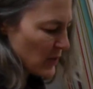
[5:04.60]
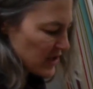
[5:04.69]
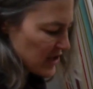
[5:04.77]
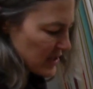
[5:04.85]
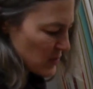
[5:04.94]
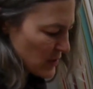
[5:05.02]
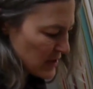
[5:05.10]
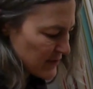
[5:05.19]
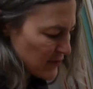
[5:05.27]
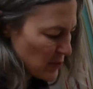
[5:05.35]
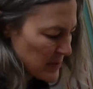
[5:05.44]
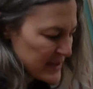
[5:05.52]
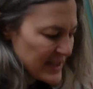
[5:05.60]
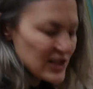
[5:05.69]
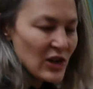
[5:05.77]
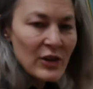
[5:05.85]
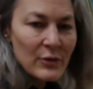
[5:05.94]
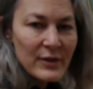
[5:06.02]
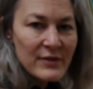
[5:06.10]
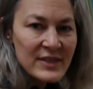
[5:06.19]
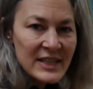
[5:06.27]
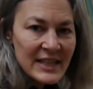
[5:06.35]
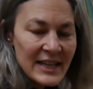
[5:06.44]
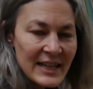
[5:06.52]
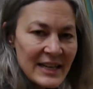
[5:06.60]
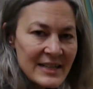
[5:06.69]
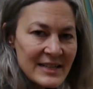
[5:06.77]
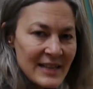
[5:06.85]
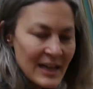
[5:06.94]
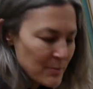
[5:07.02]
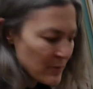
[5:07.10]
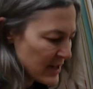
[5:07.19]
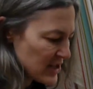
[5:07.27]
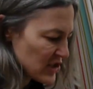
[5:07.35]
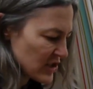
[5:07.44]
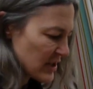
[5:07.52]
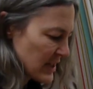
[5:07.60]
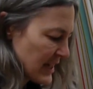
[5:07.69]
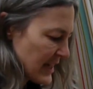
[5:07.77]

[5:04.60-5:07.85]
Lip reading: which is wonderful because it's got the 50 years celebration